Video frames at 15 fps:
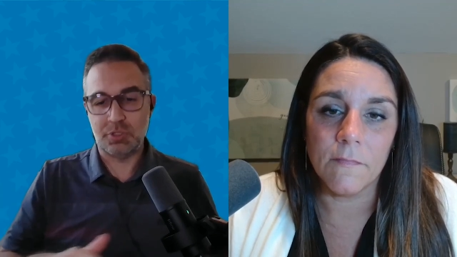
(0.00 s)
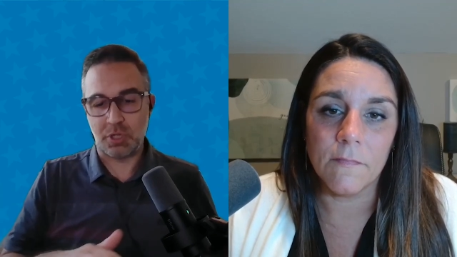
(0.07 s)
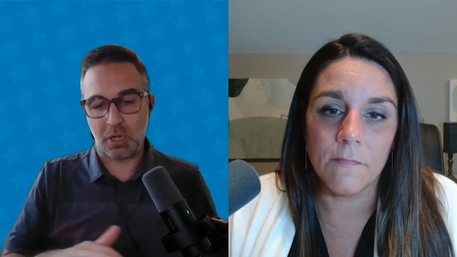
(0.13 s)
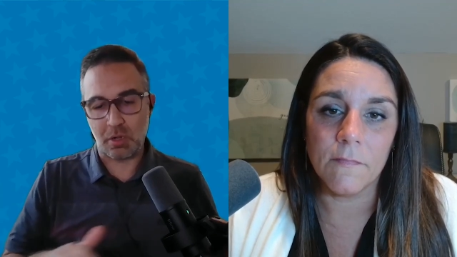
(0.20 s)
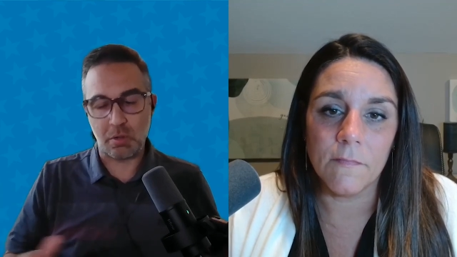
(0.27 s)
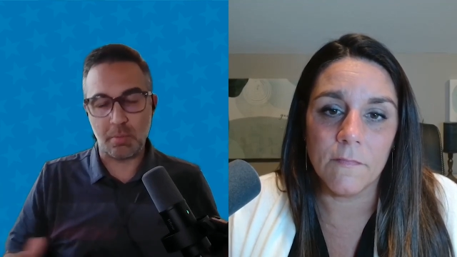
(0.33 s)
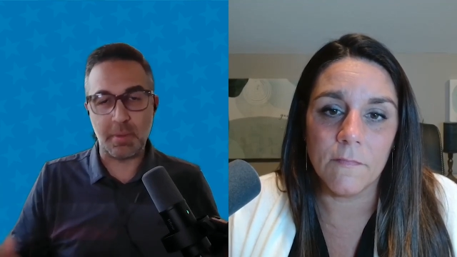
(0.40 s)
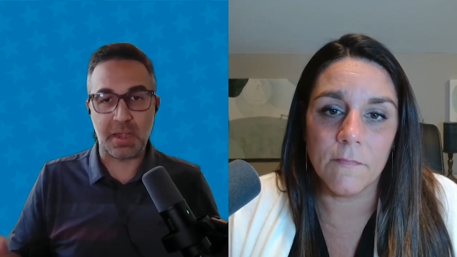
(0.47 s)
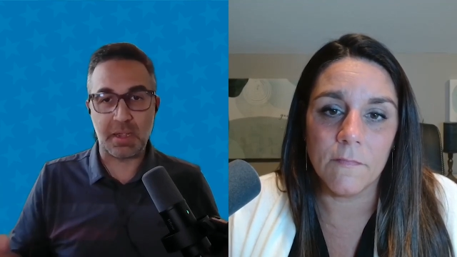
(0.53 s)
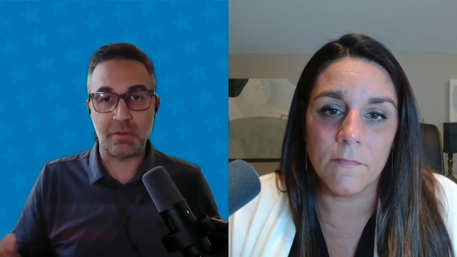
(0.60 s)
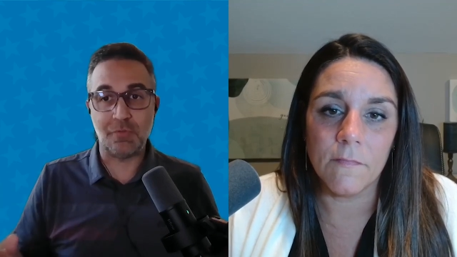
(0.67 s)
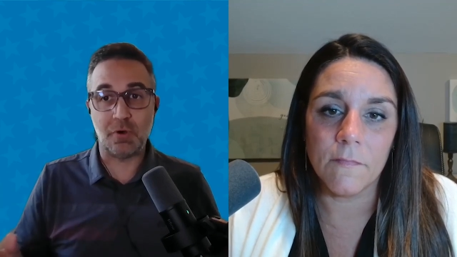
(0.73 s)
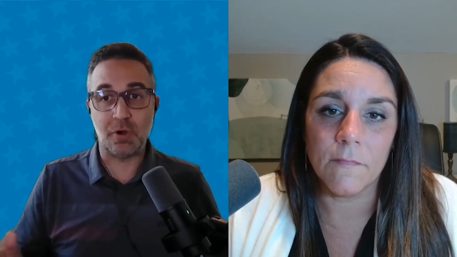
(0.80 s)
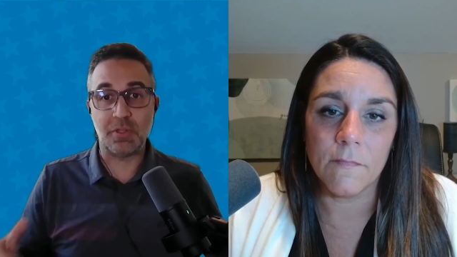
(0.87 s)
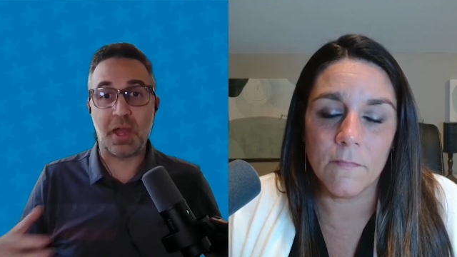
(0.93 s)
Speaker 1: toggle back
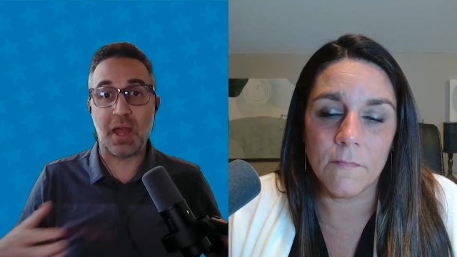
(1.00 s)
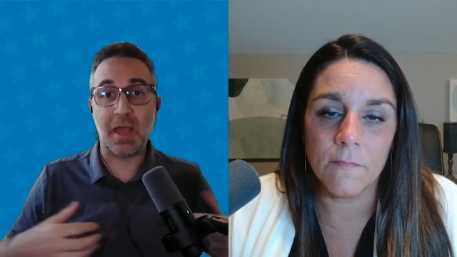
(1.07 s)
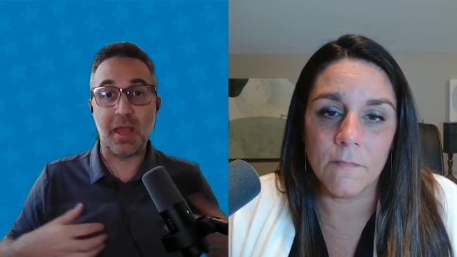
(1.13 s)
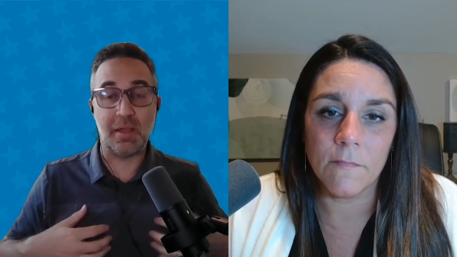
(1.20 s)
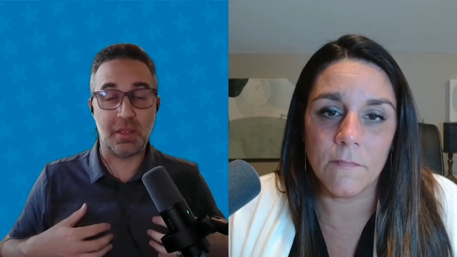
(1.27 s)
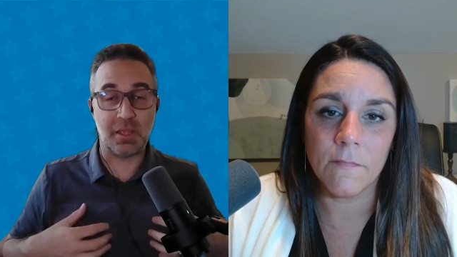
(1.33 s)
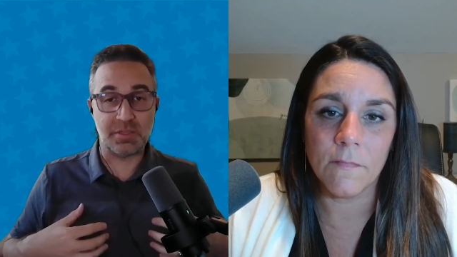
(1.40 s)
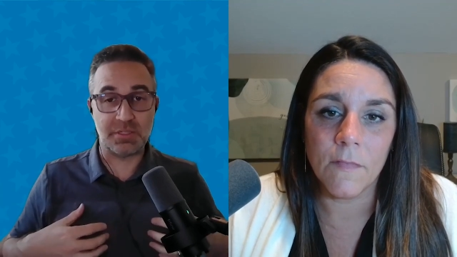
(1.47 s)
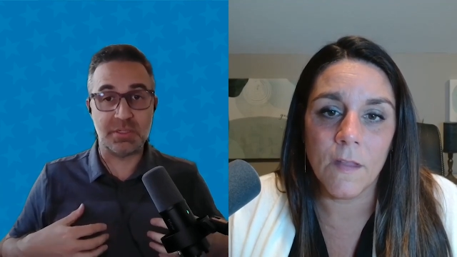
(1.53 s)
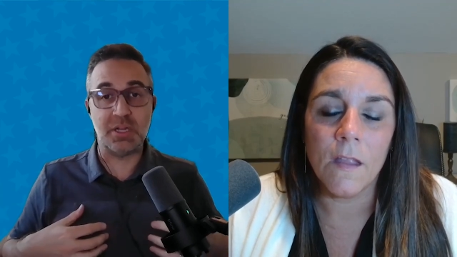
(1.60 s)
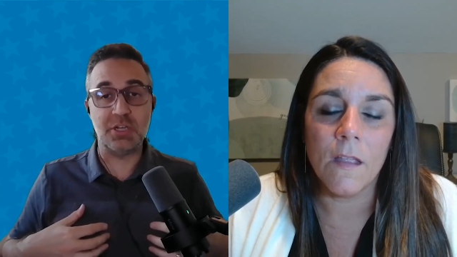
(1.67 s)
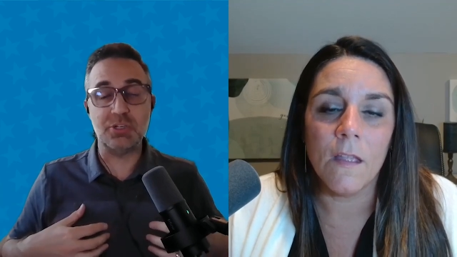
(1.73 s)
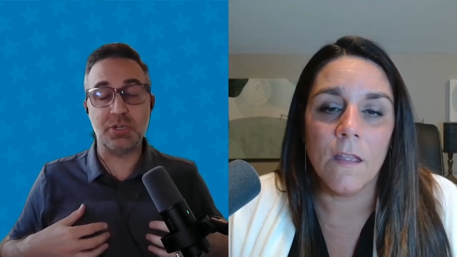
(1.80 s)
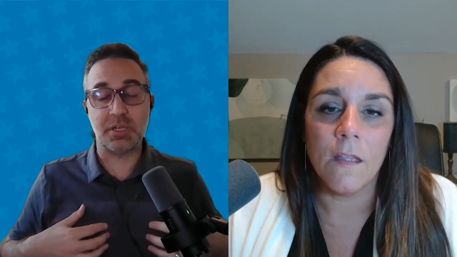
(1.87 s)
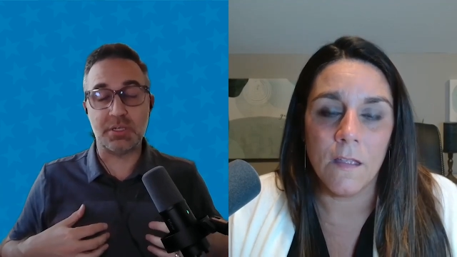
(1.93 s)
and forth. I, you know, as a
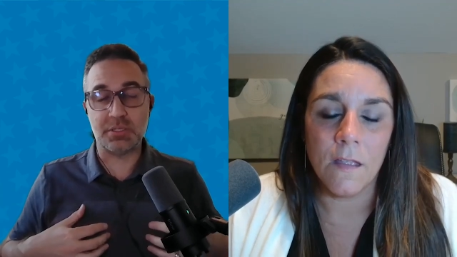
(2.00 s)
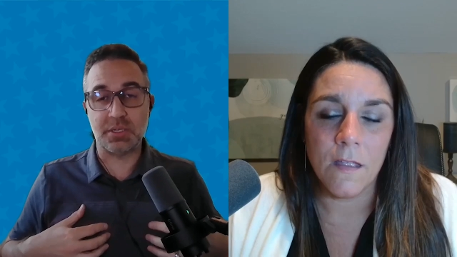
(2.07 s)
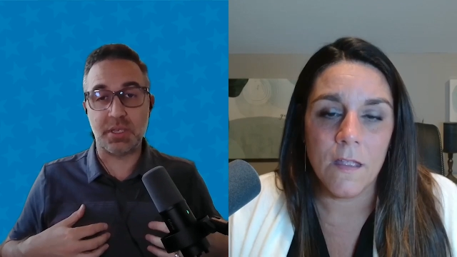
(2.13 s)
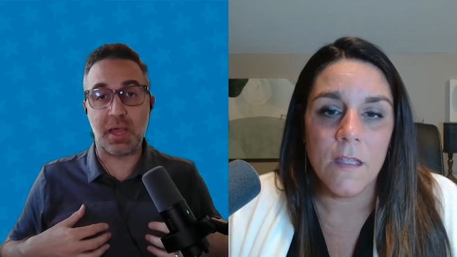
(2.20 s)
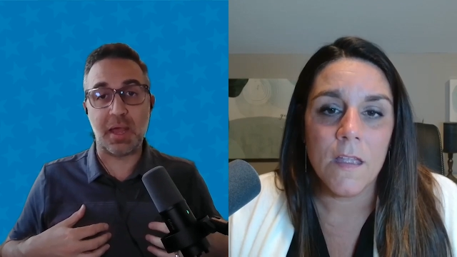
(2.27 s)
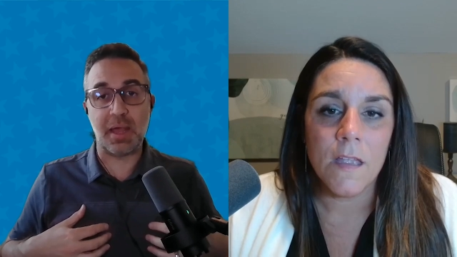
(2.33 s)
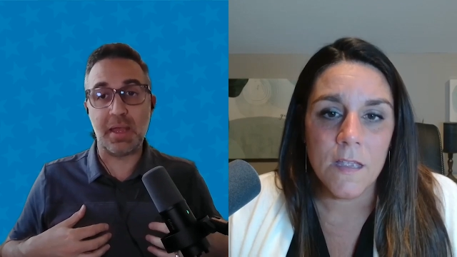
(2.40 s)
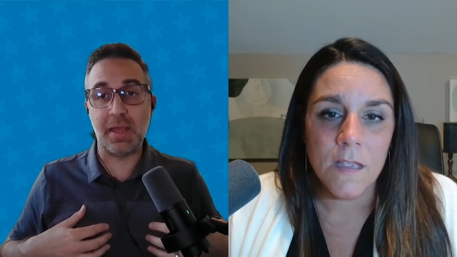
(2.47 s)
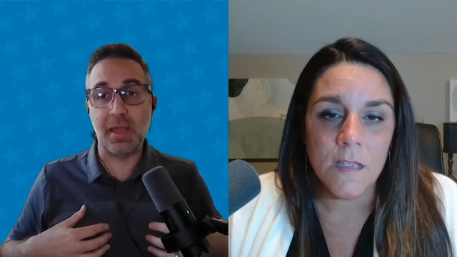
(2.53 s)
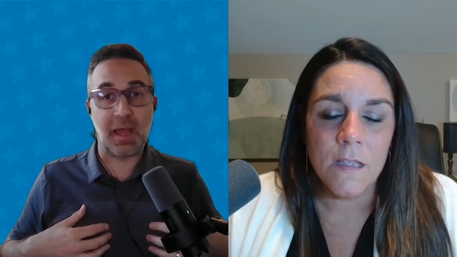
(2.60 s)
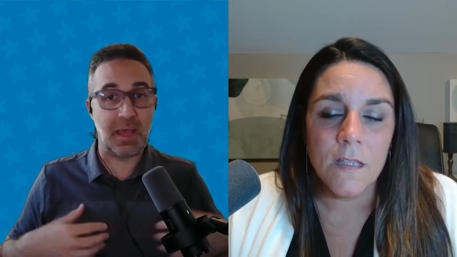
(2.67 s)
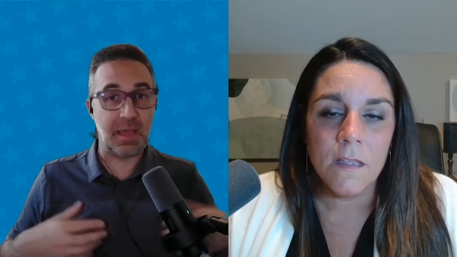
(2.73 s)
Dentrix guy,